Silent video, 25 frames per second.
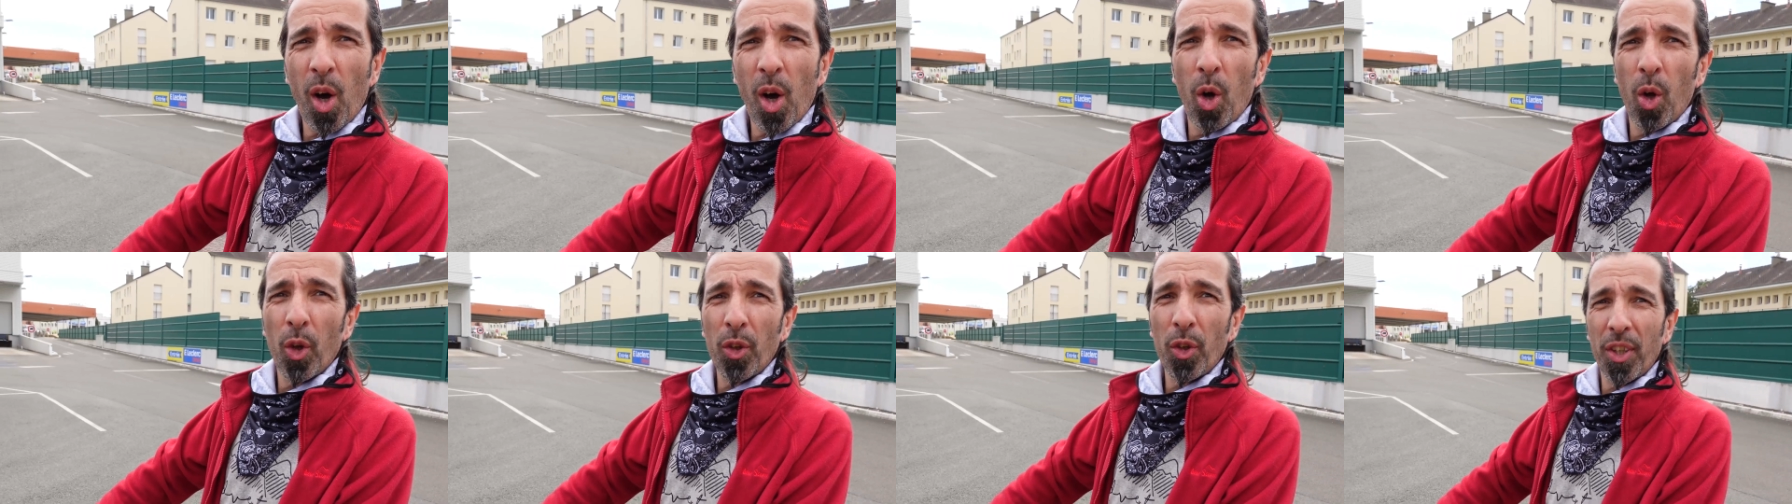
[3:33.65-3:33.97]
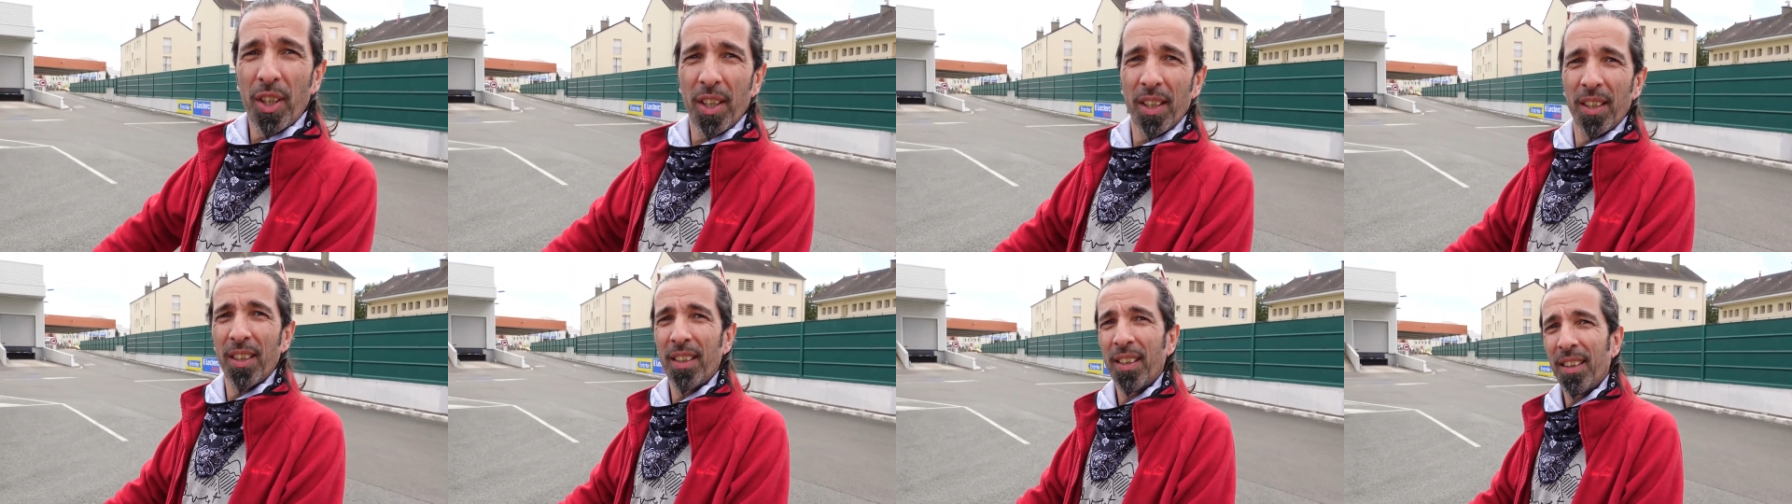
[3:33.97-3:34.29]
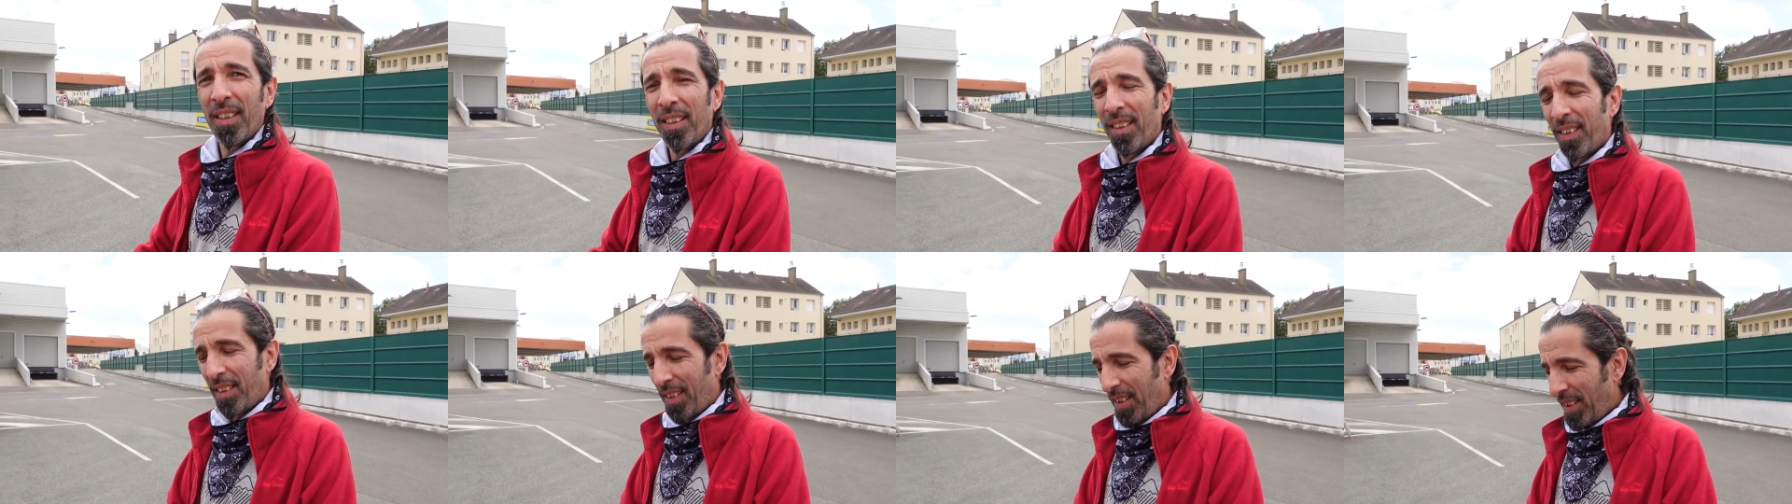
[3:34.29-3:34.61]
odd.
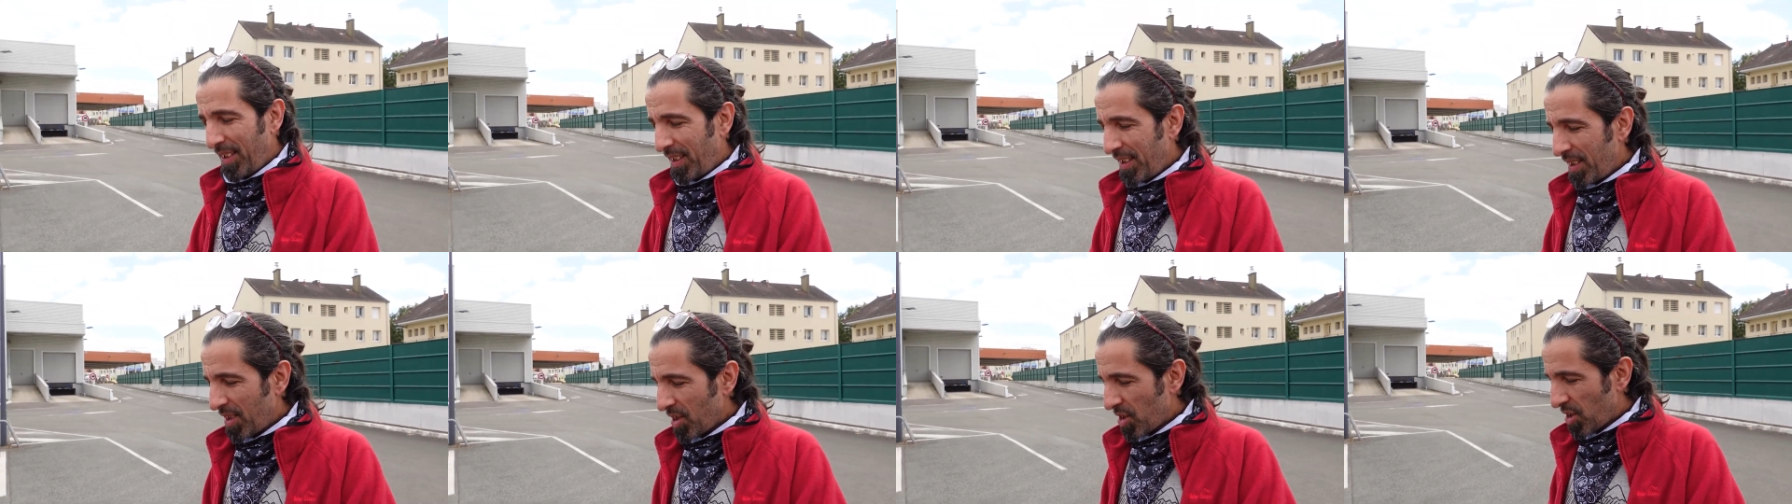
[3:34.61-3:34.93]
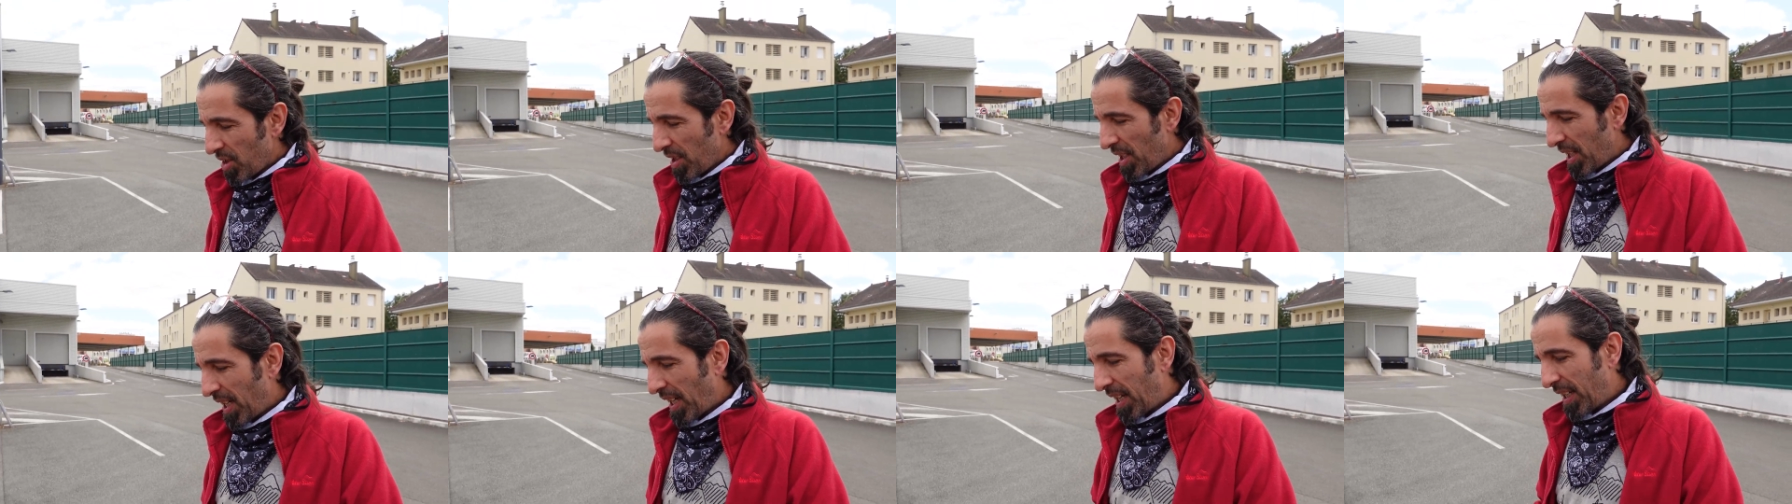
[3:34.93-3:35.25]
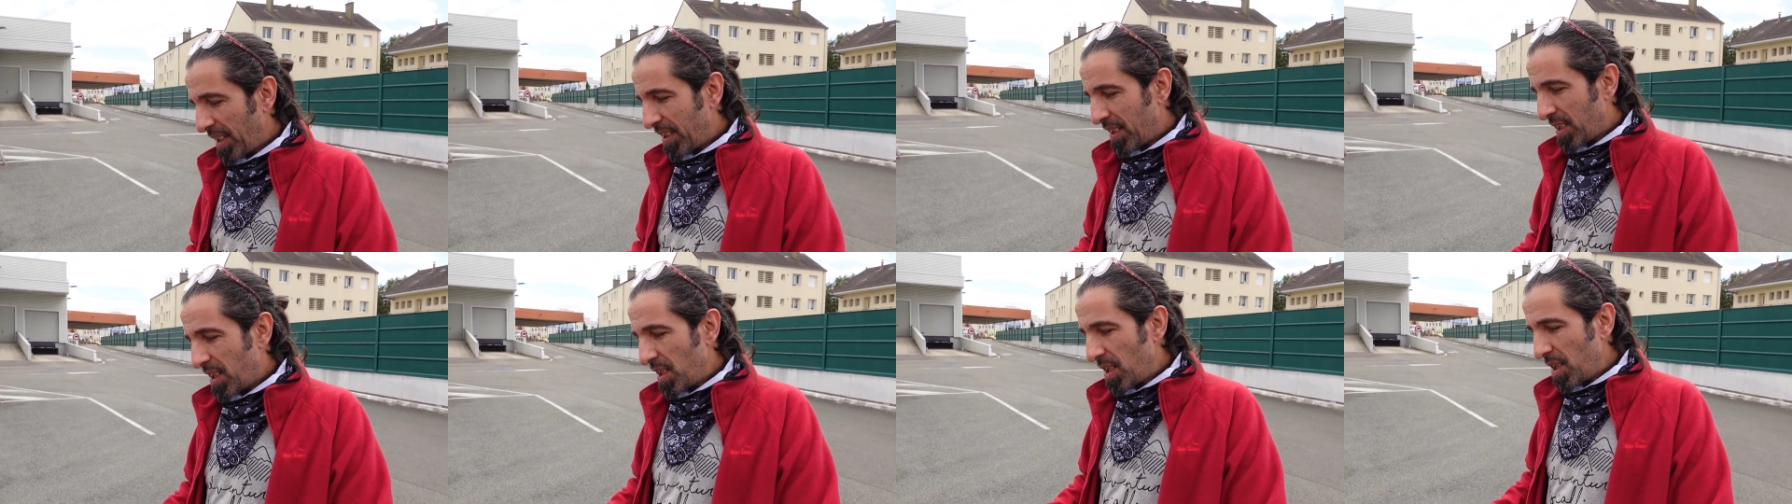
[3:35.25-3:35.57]
So they
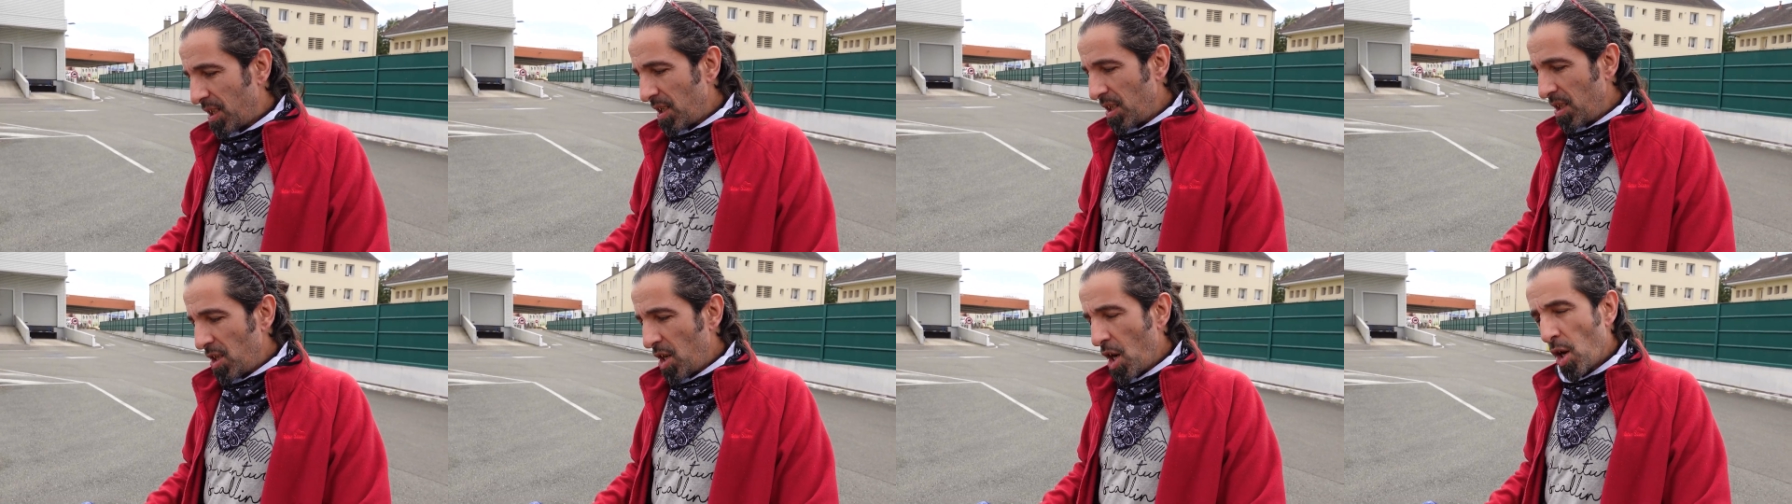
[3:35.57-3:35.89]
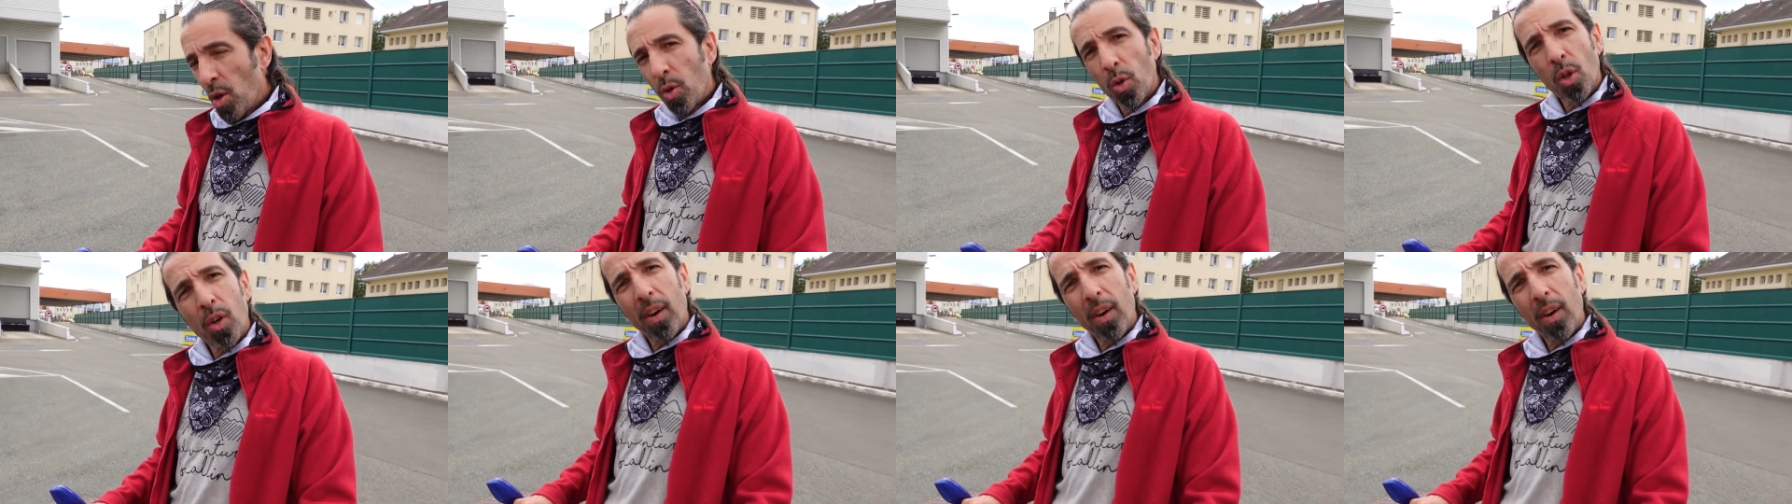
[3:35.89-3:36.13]
had no